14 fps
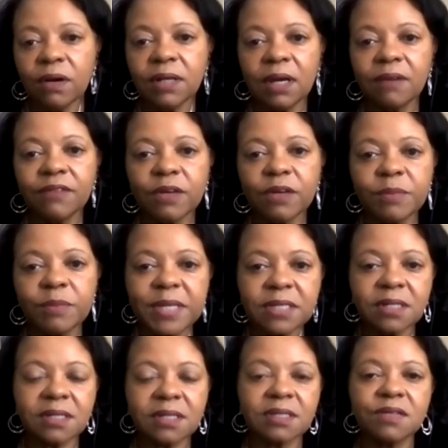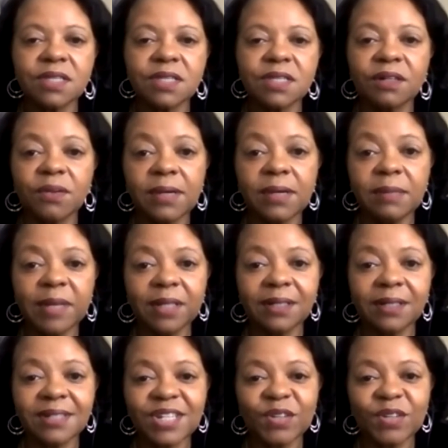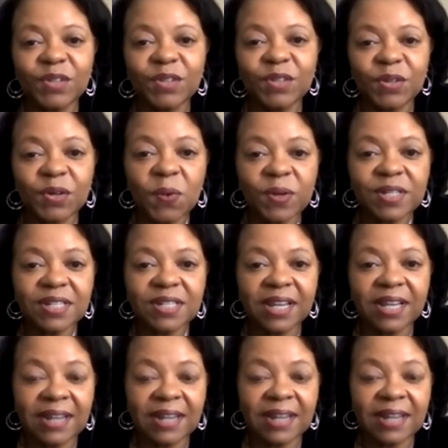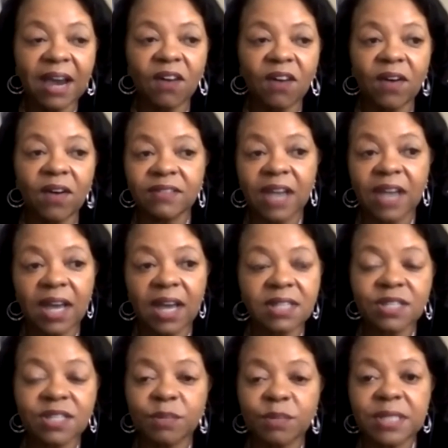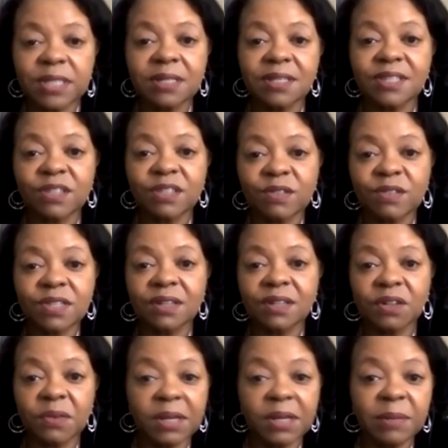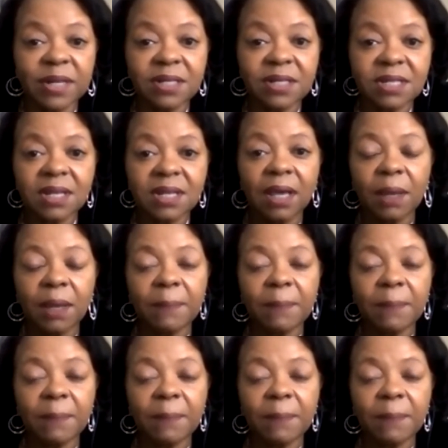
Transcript: I had never heard of a business associate agreement until your course, and now I've got some business associate agreements